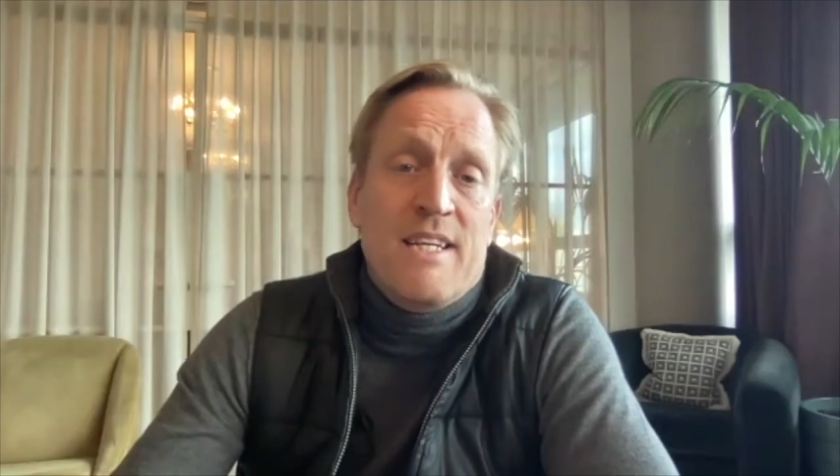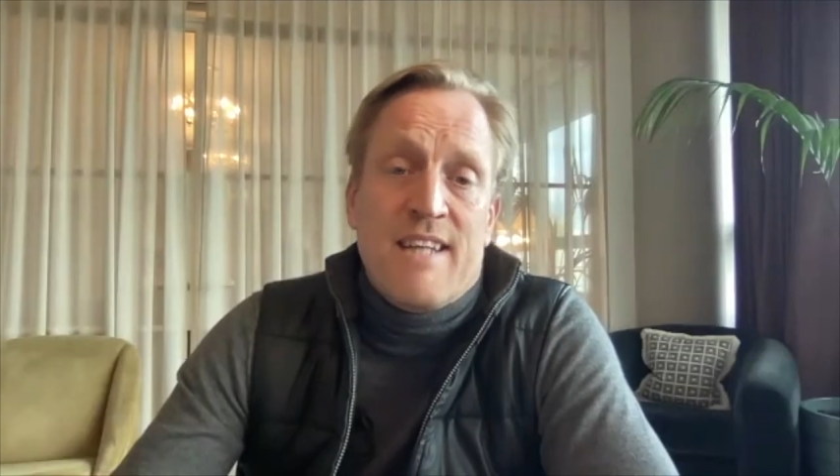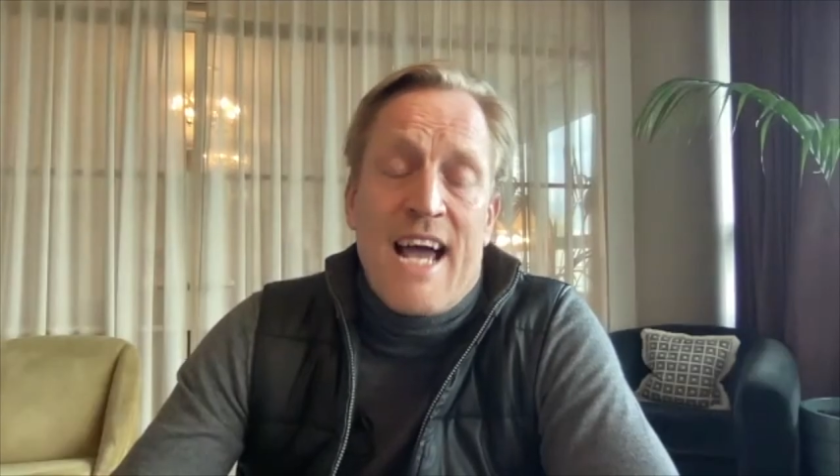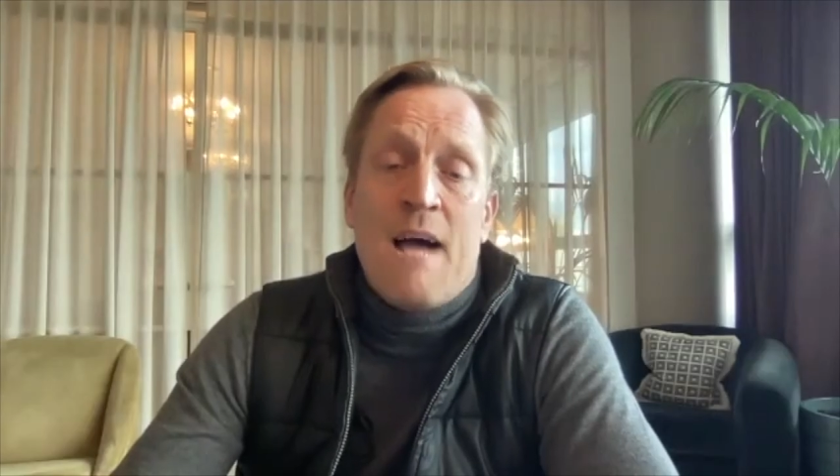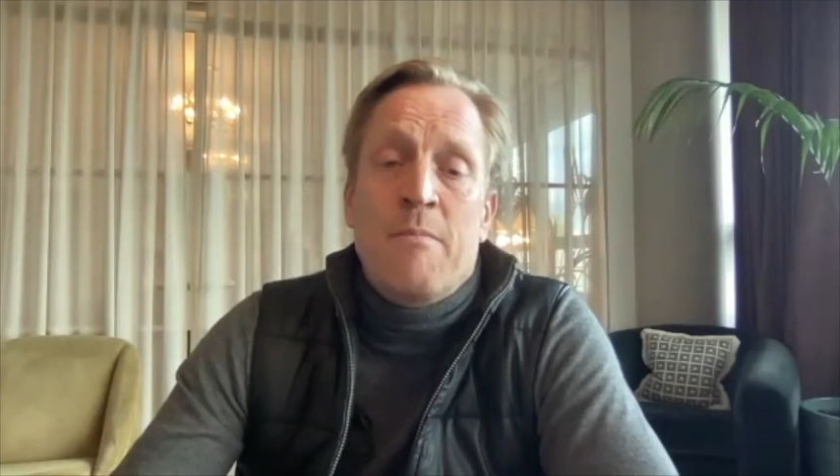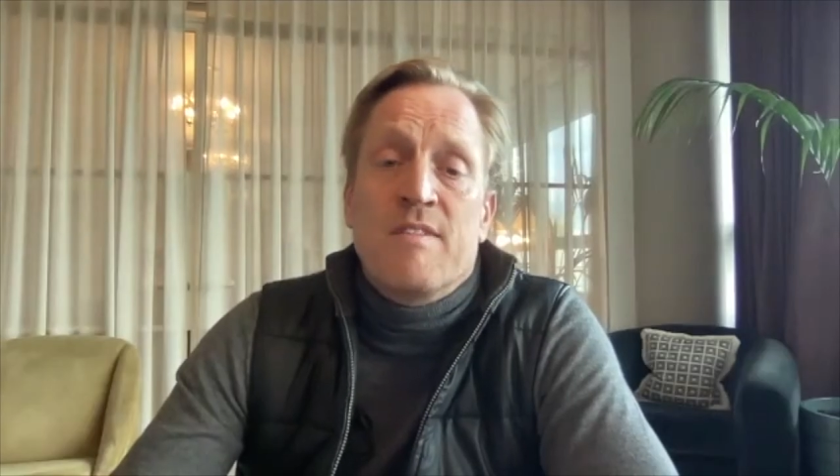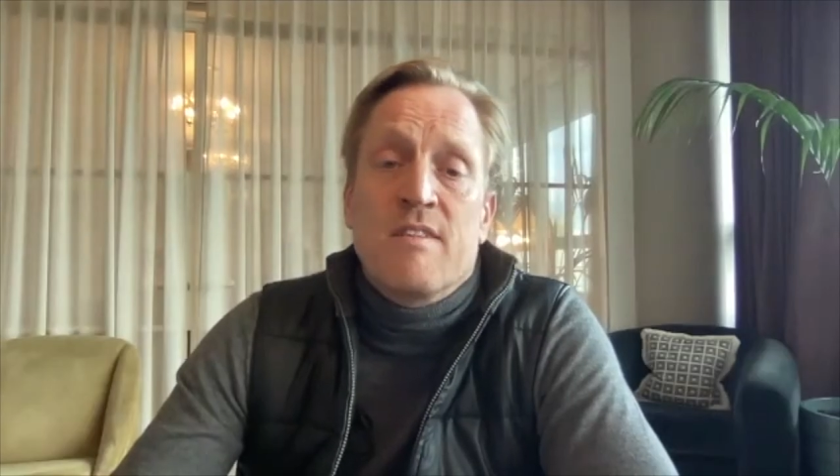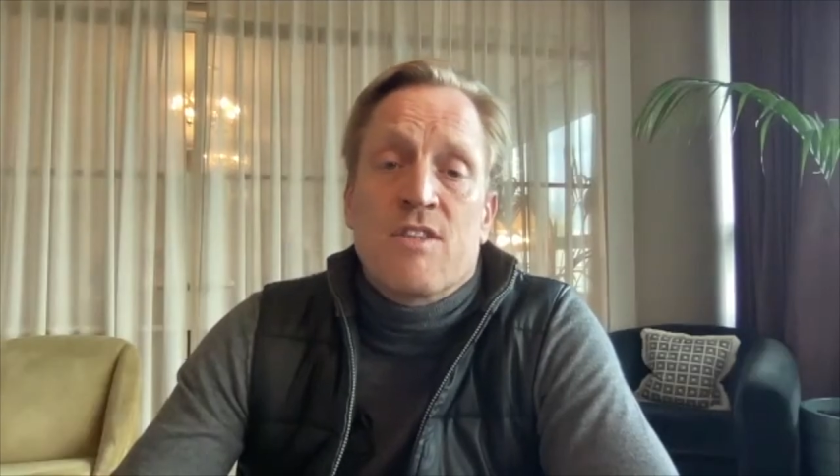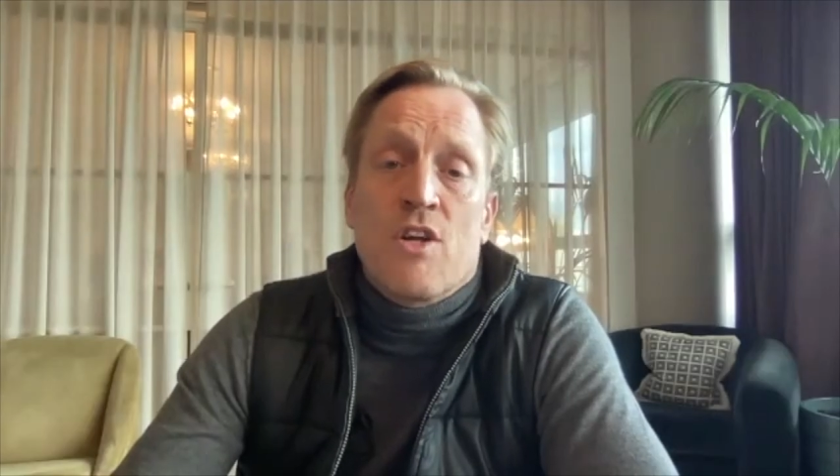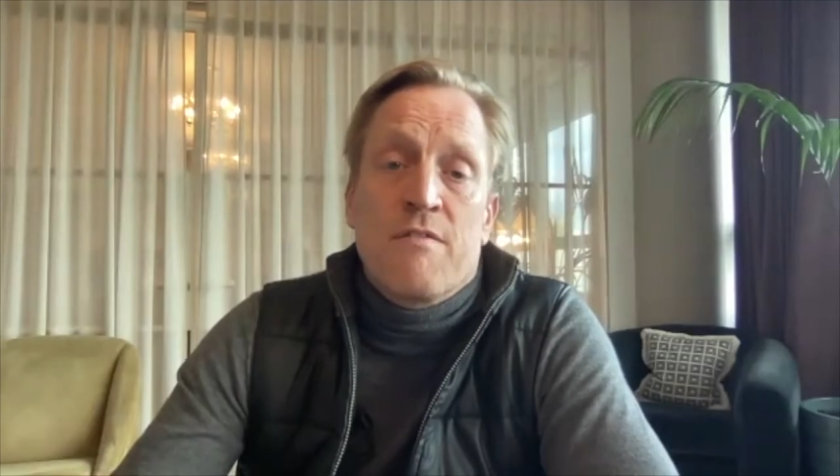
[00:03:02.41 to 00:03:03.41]
is that
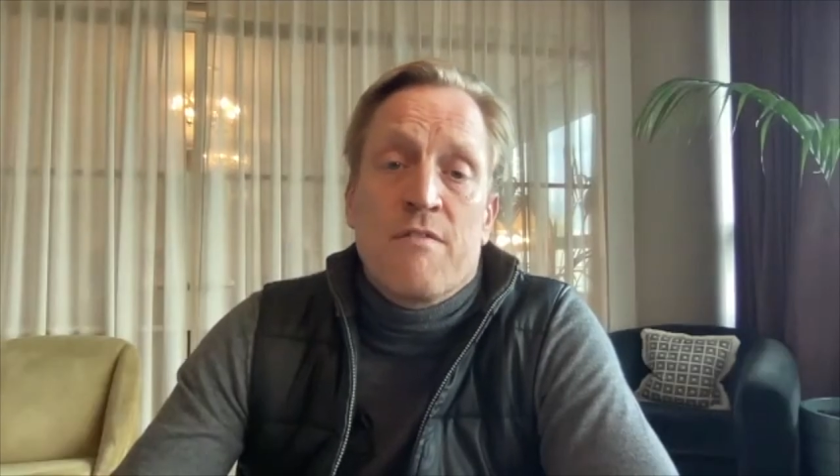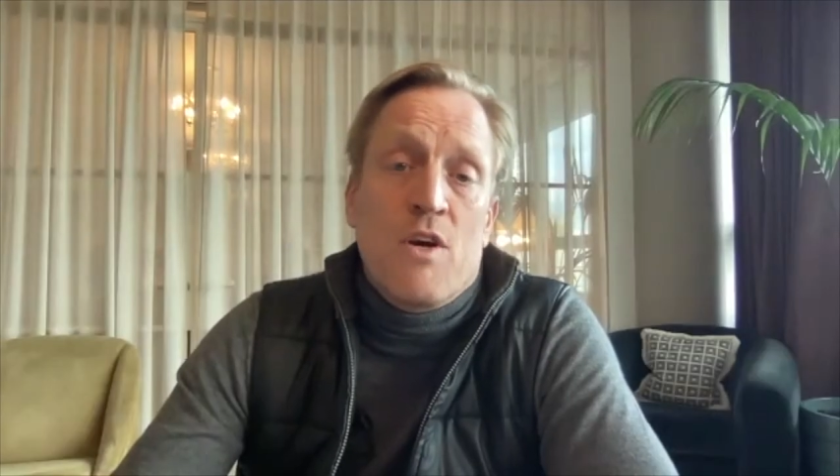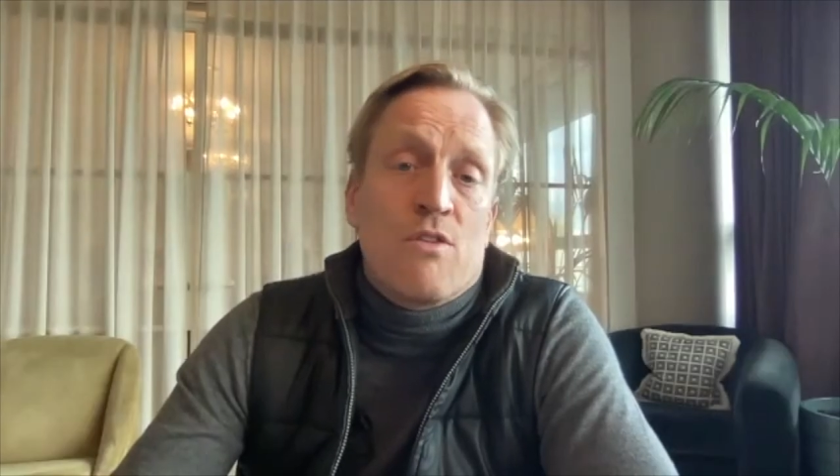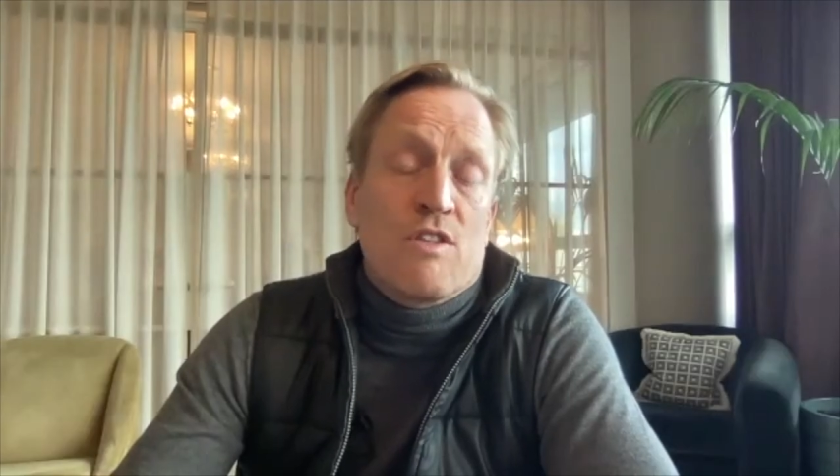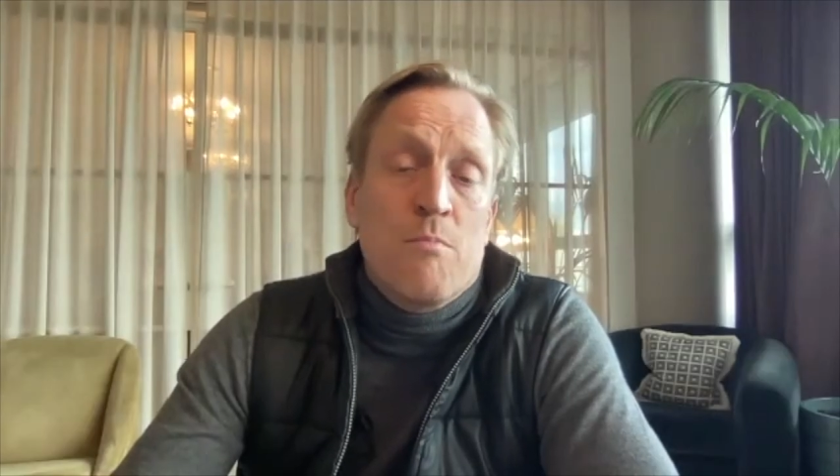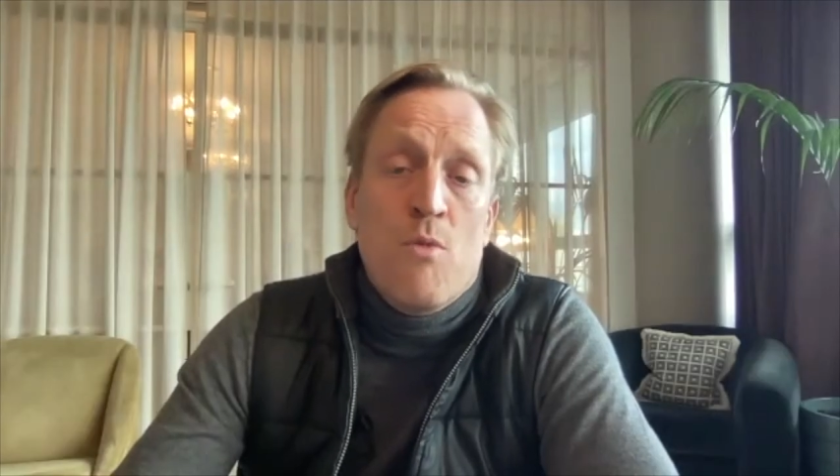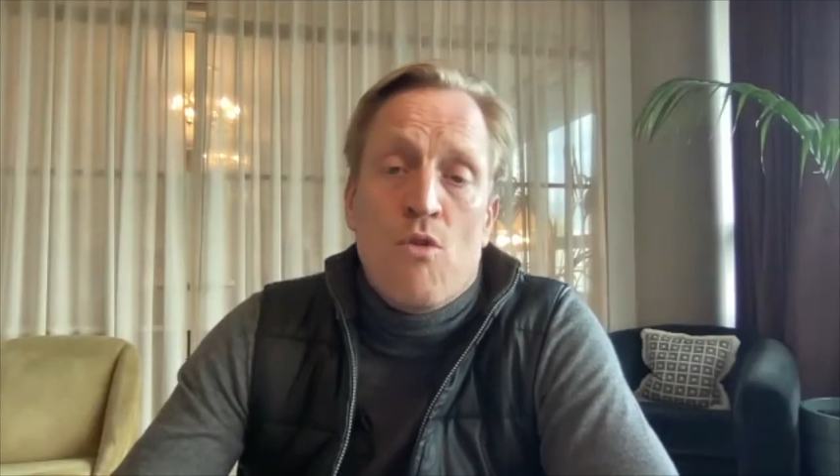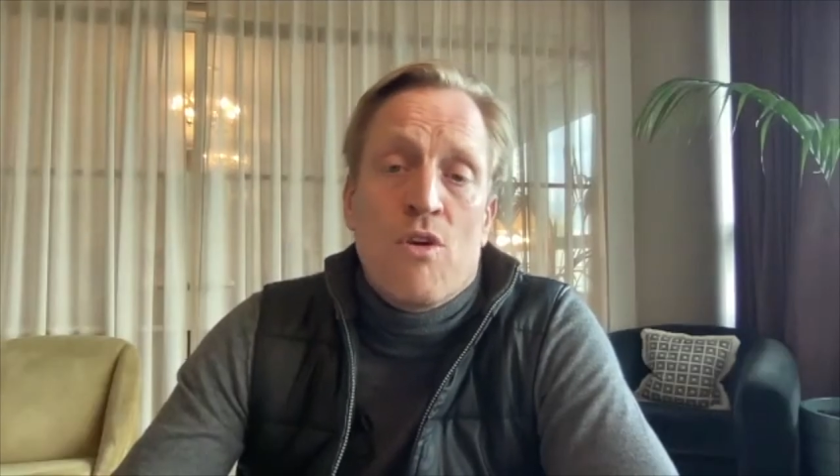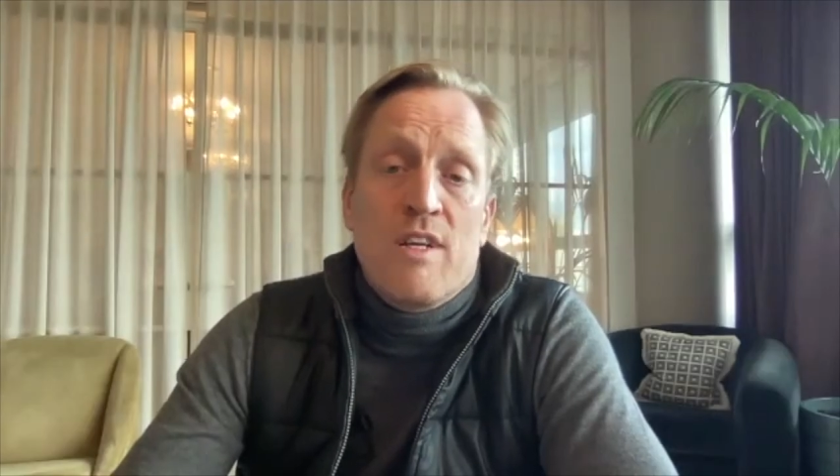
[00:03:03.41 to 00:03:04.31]
Amazon's going to focus more